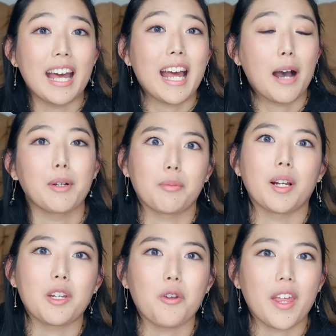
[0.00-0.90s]
and how much
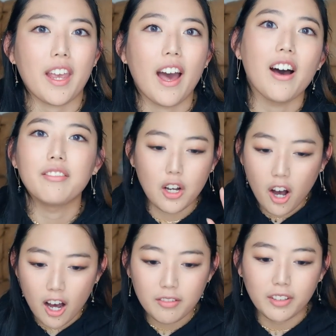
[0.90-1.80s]
money do they have. The
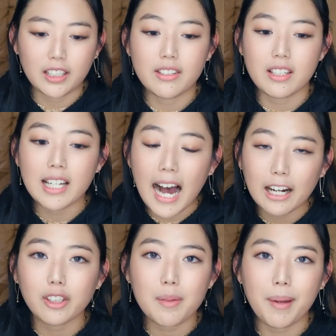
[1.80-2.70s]
conflict is
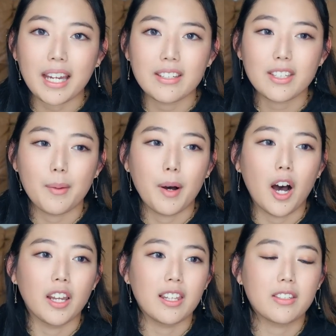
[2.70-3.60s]
entirely based
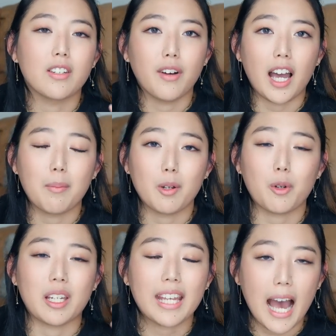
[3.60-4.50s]
upon this divide
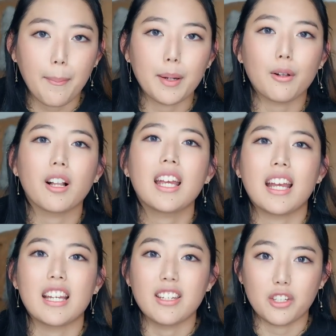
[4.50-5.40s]
between capital
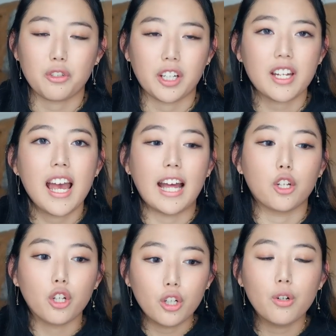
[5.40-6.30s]
and district and
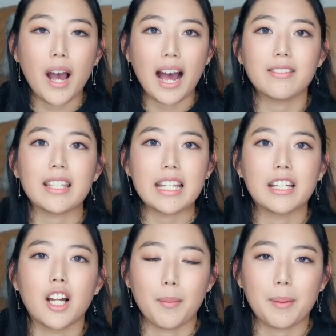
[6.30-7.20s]
who has
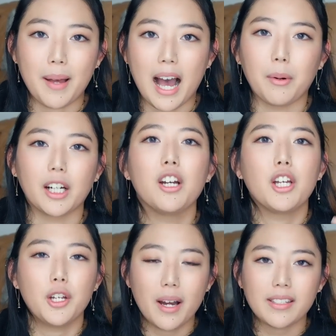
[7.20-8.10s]
economic power,
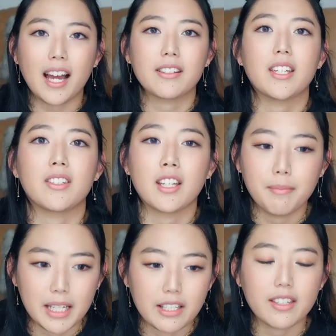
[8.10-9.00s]
who has access to
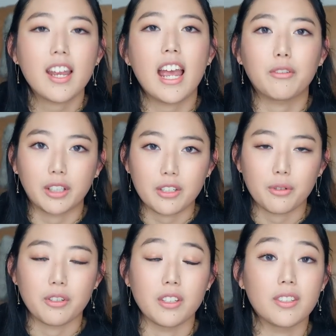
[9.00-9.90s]
means and
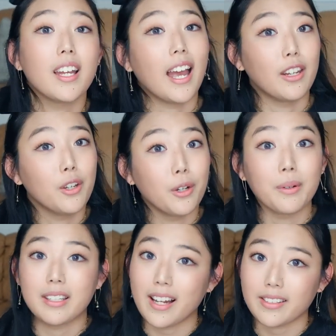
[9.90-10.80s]
resources, and who
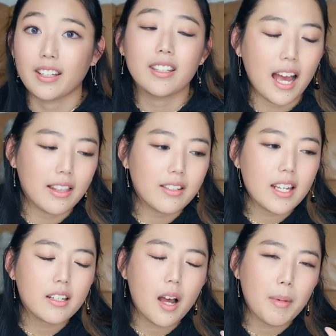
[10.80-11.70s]
doesn't. And this
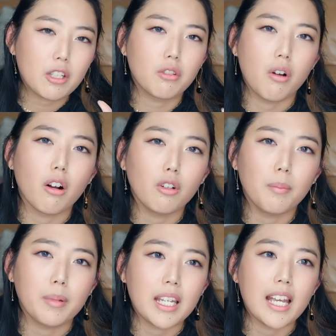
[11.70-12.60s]
economic struggle
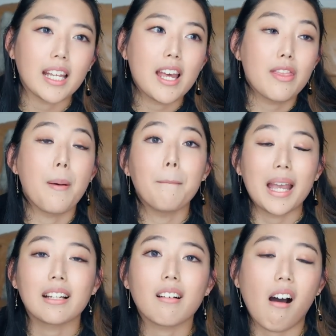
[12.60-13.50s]
being the
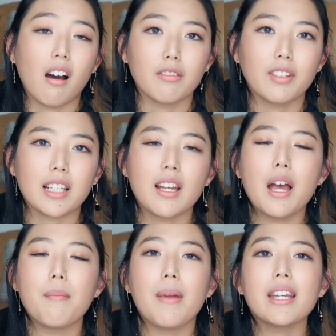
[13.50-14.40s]
main conflict
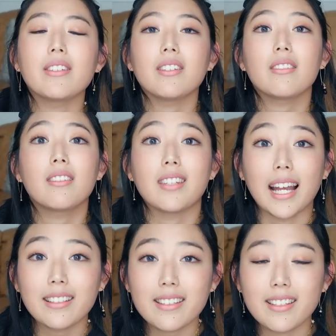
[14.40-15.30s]
makes
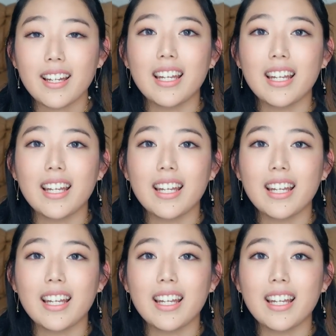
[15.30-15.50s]
sense